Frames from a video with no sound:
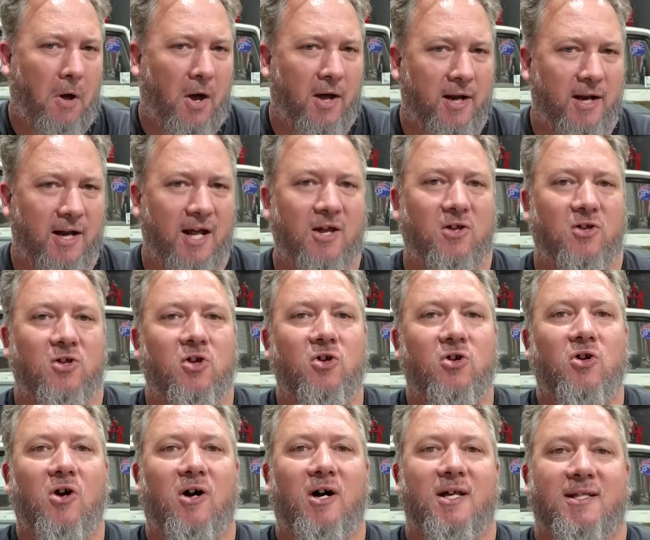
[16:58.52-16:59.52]
I don't know.
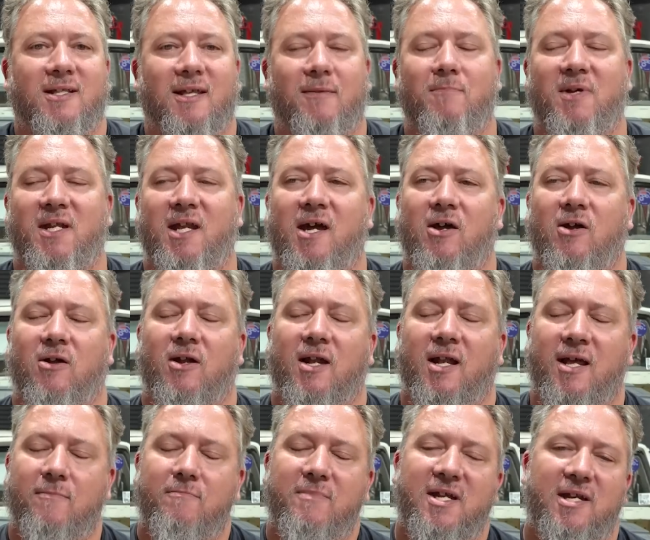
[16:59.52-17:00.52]
You guys let me know.
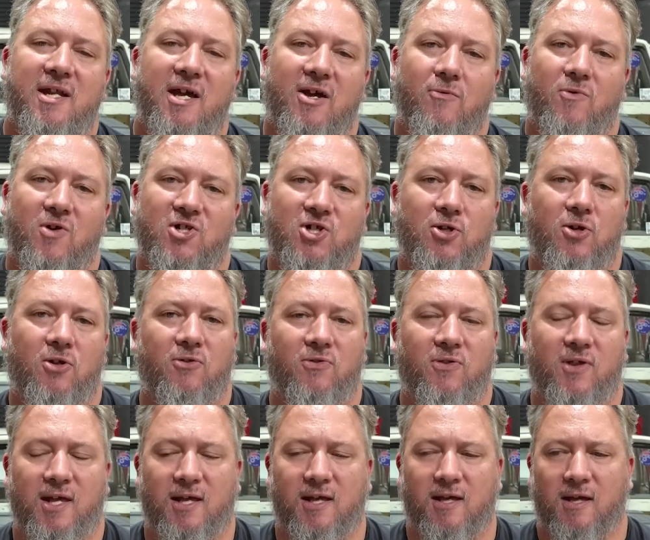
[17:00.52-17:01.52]
Let me know what you
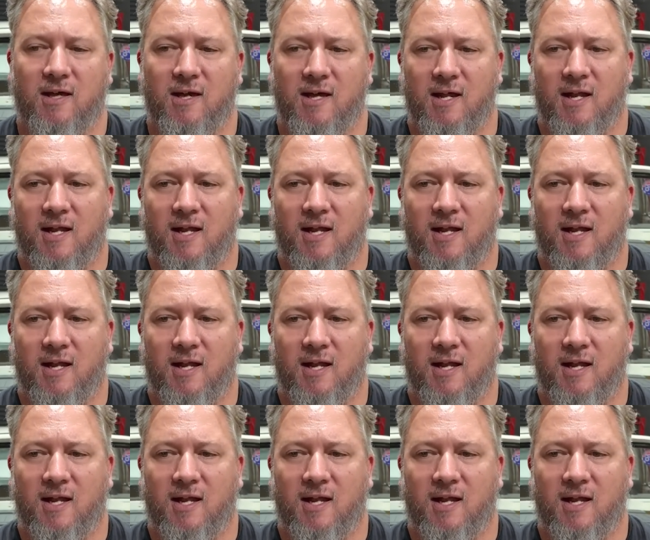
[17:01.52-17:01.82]
think.